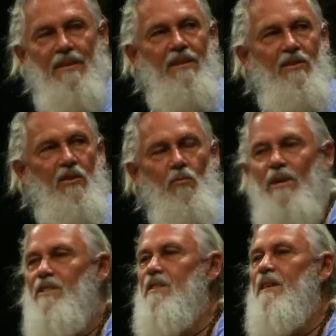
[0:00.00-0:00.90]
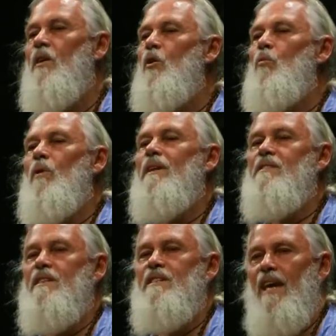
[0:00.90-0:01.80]
You know, what
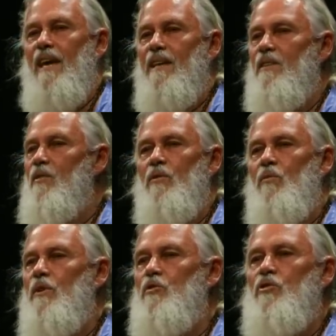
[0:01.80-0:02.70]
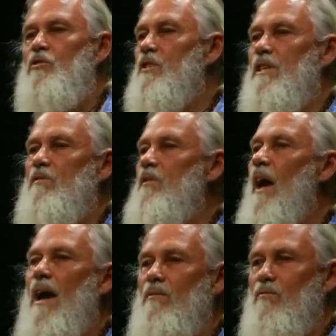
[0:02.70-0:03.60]
does it take, you know, where you just give
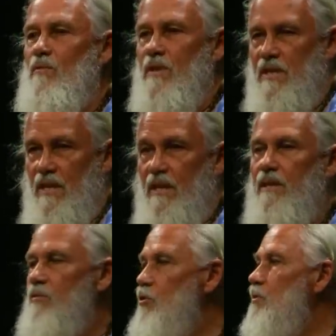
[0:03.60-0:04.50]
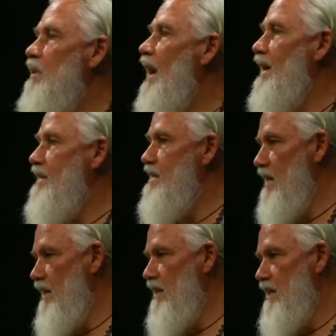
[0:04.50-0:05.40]
everything, even your eyesight?